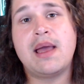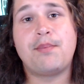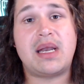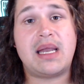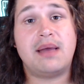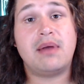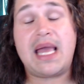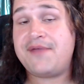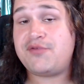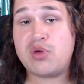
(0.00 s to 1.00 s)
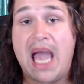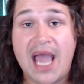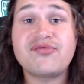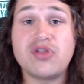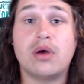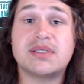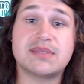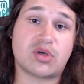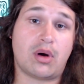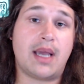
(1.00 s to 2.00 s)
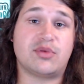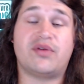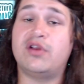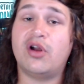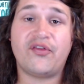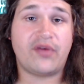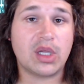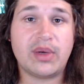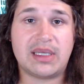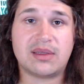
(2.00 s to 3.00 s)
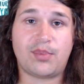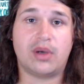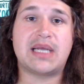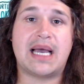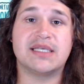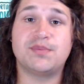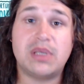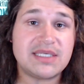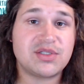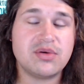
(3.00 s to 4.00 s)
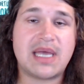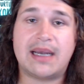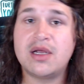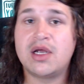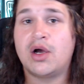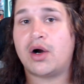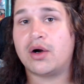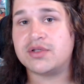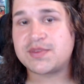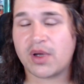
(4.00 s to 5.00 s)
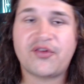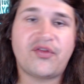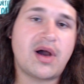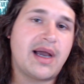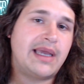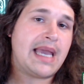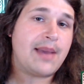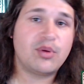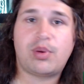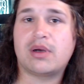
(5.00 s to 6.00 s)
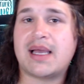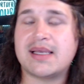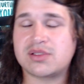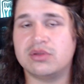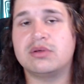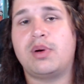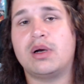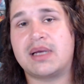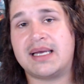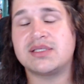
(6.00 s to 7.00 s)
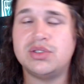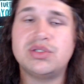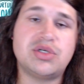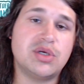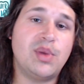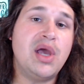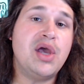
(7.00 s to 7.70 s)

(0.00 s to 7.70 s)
But if you have not subscribed or if you're not following the podcast, please do that on Spotify, Apple Podcasts, Google Podcasts, YouTube.